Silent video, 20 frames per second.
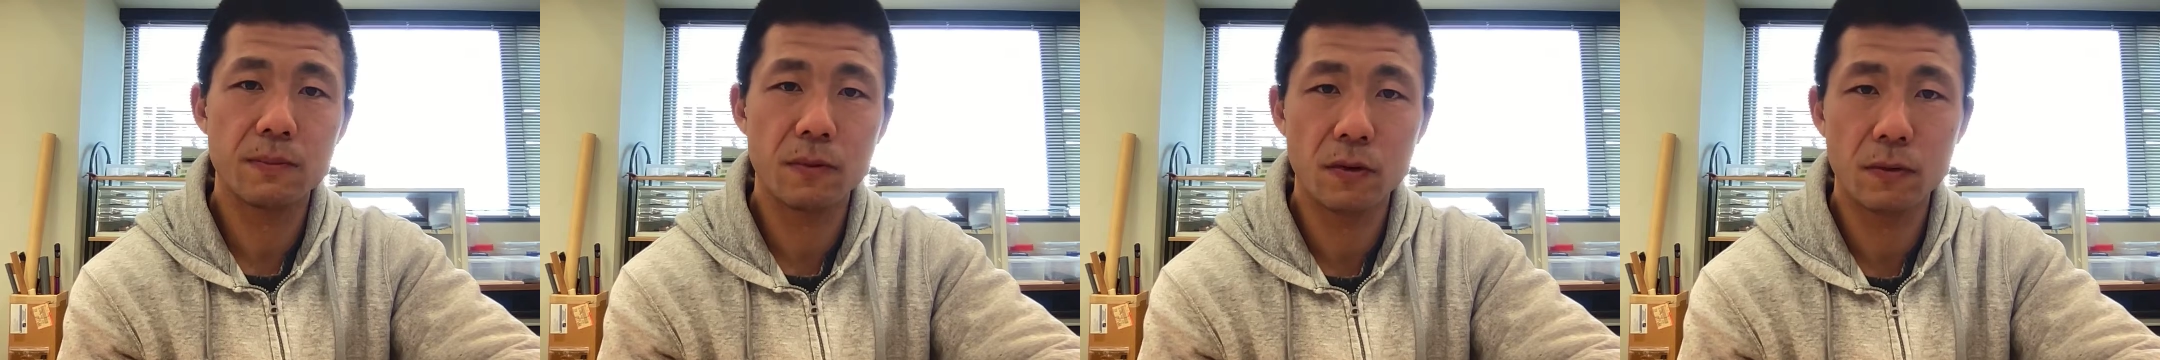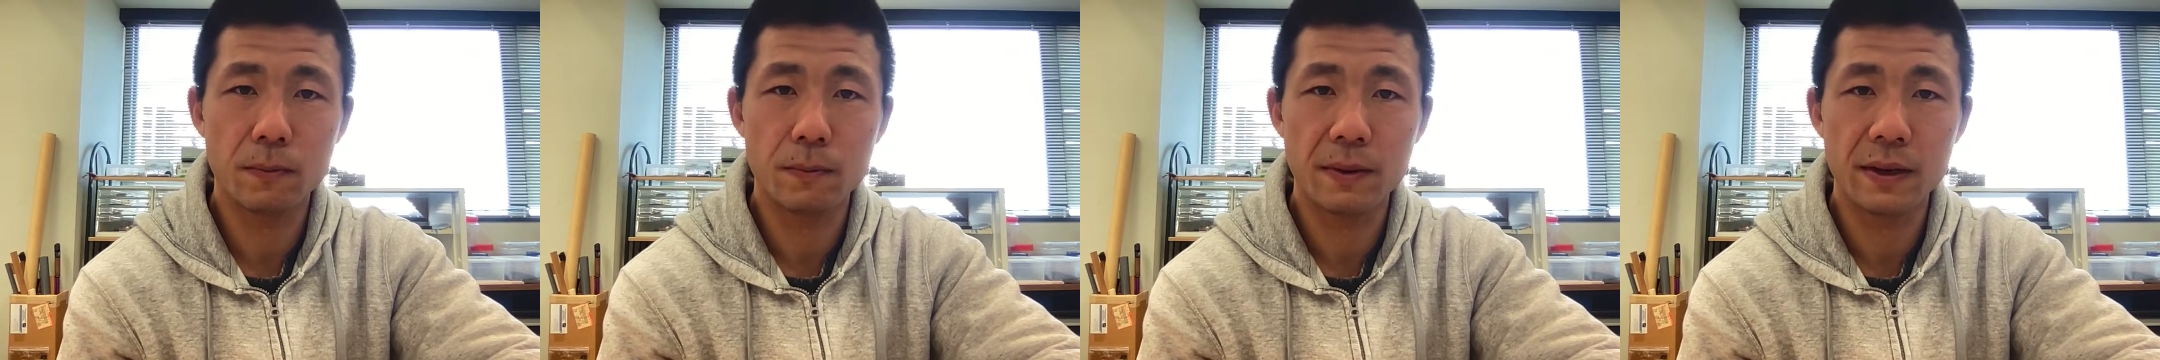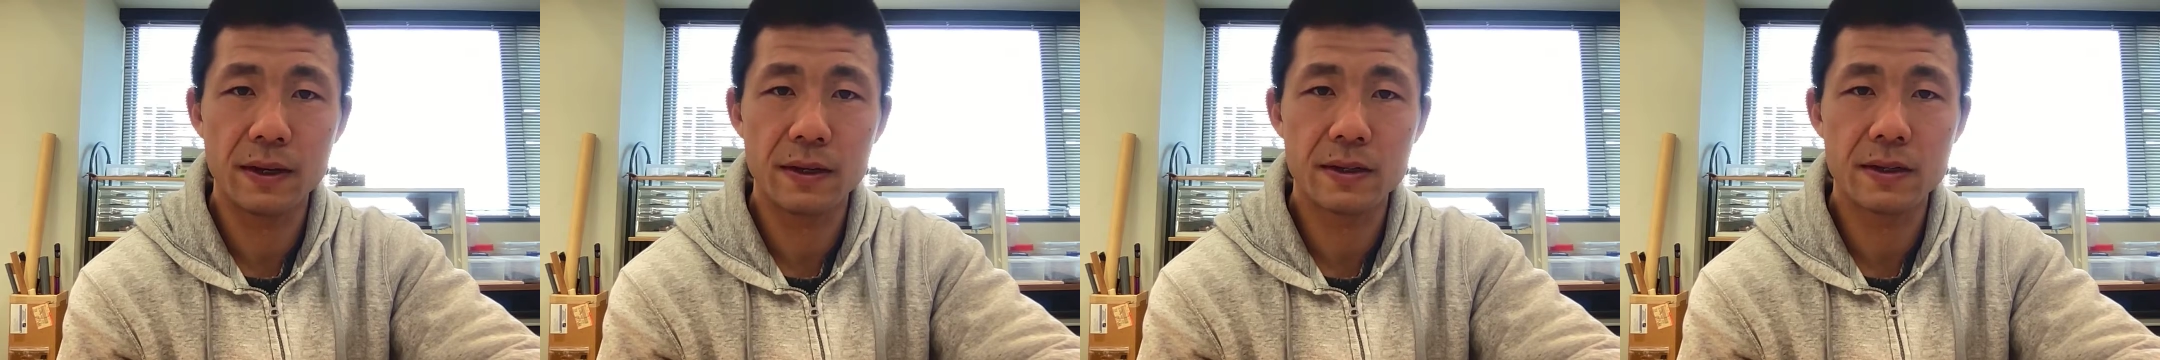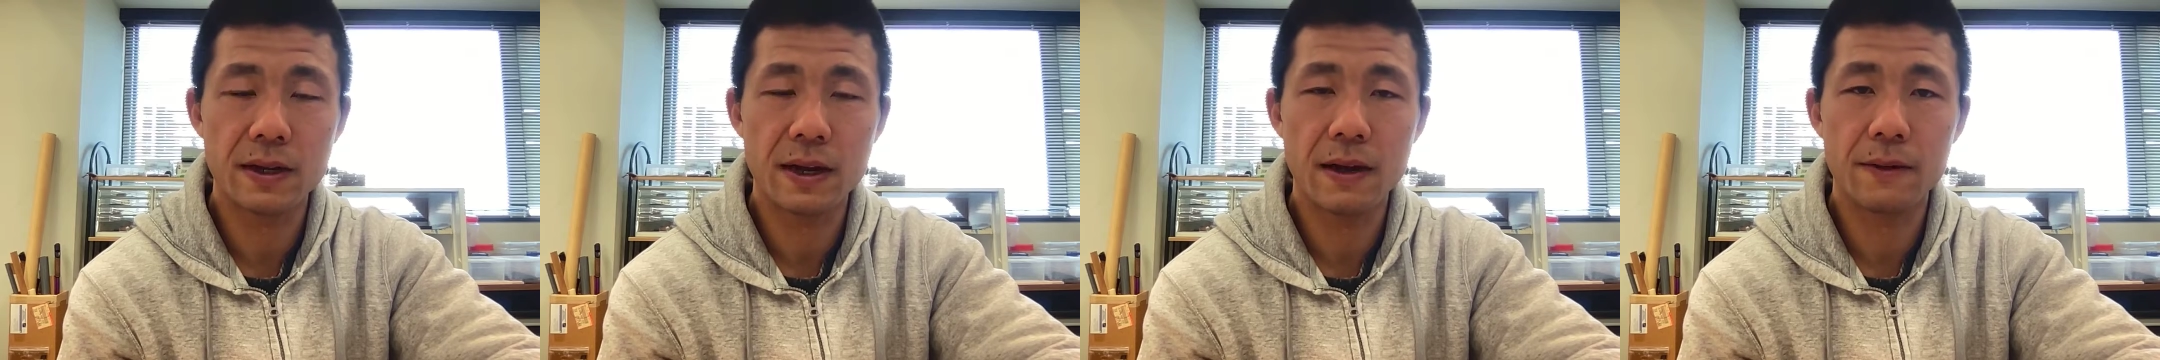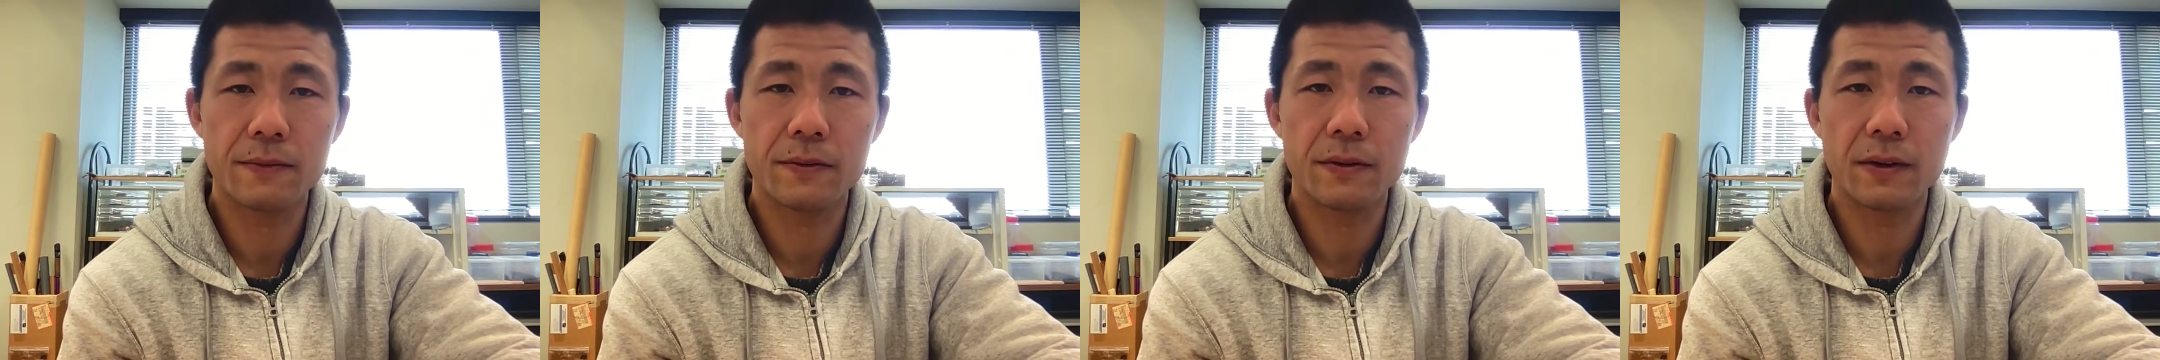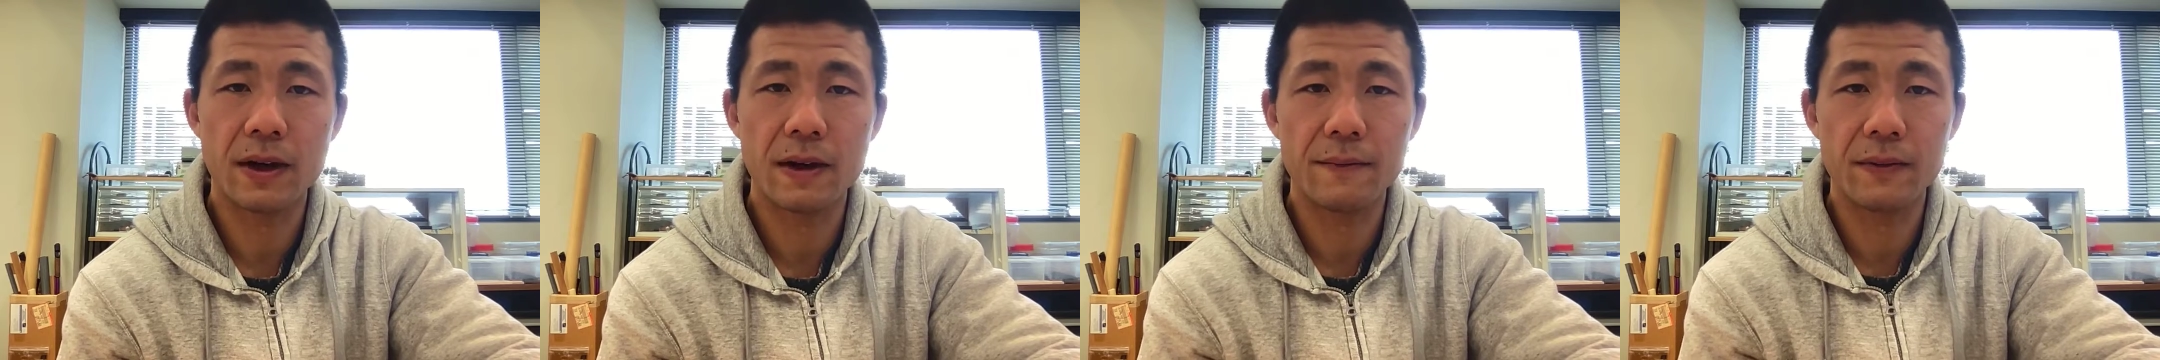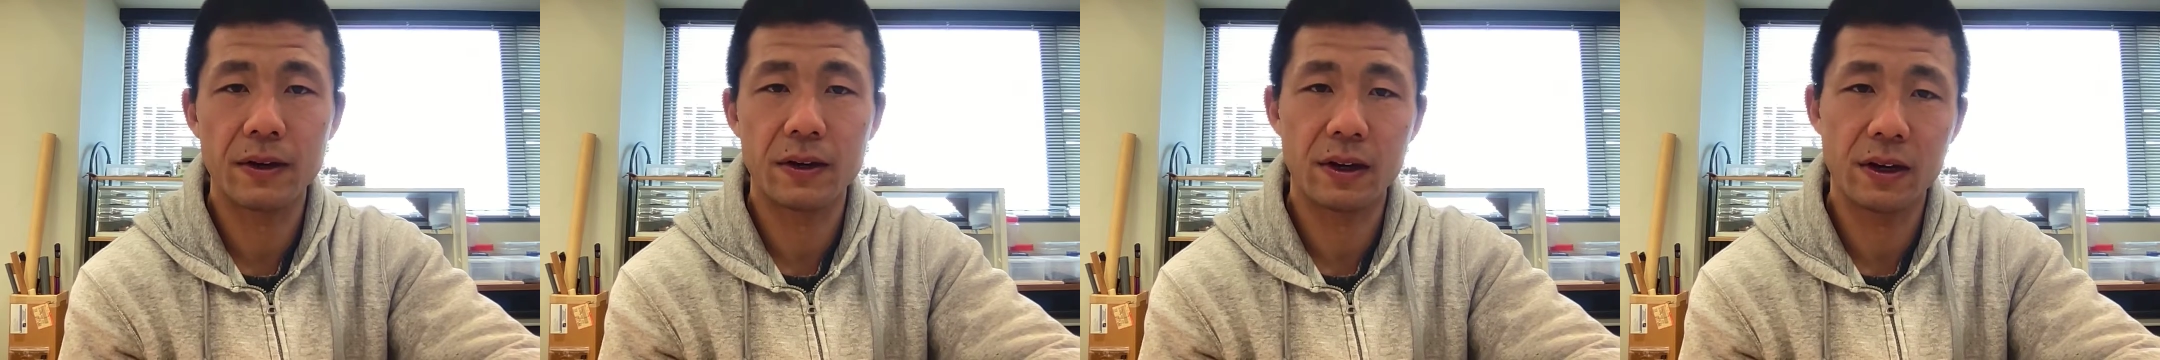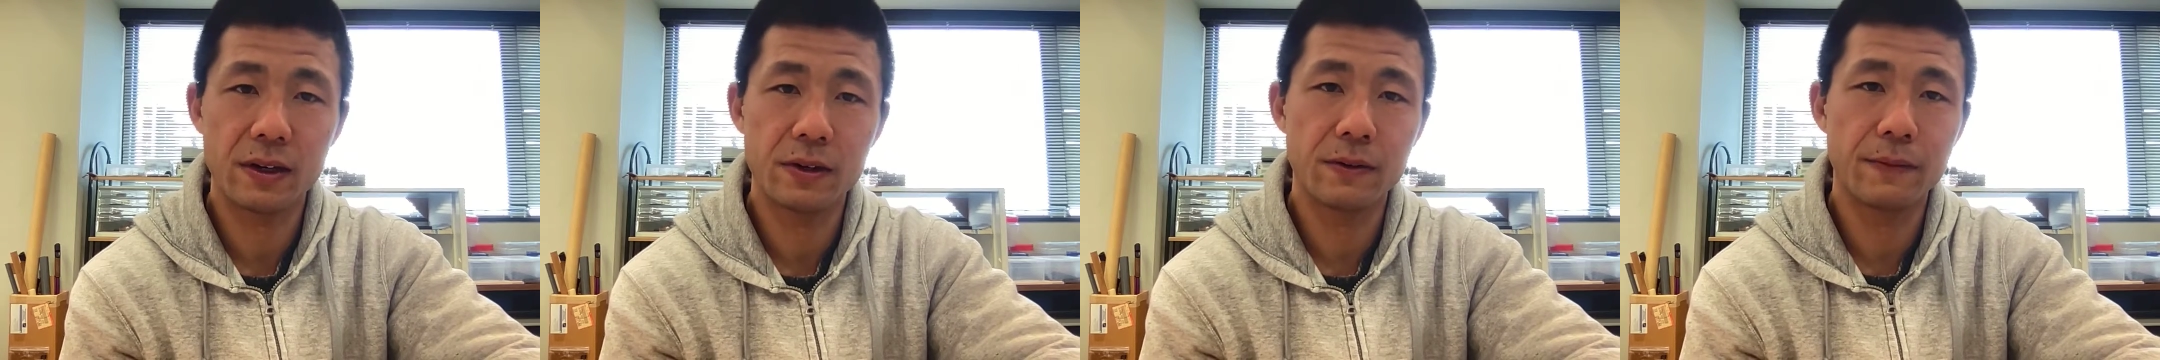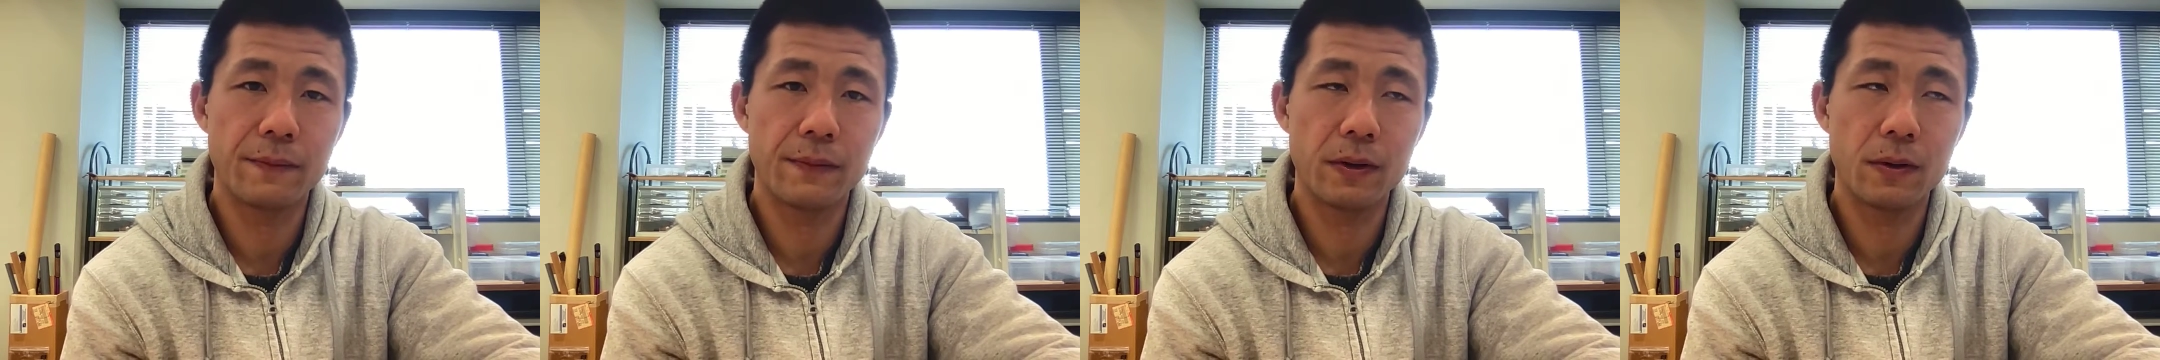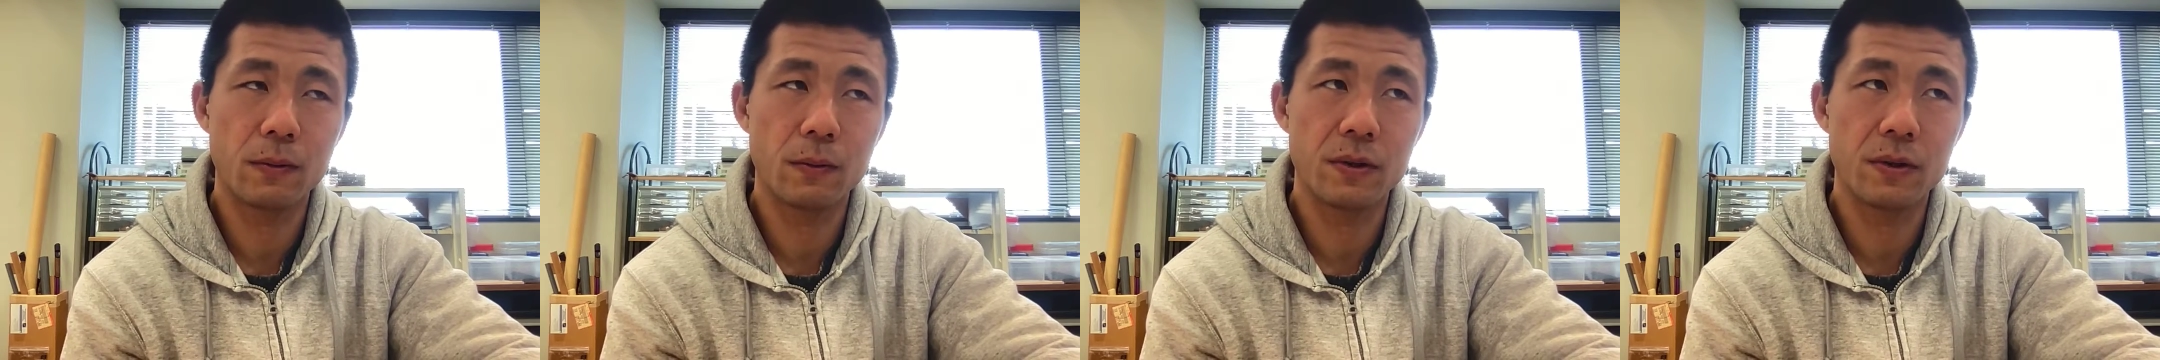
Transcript: movement after having an interview